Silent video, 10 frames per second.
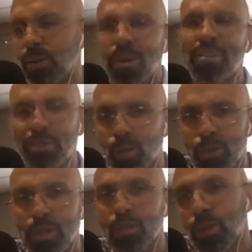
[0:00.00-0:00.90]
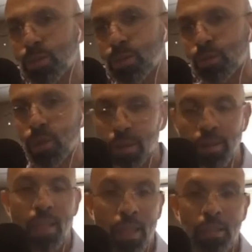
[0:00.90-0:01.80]
I said, "Of course I do. That's why
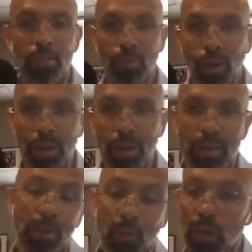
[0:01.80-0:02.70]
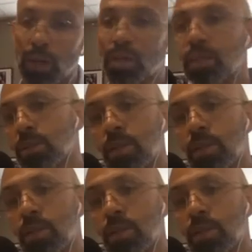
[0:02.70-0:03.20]
I came to real estate." He said,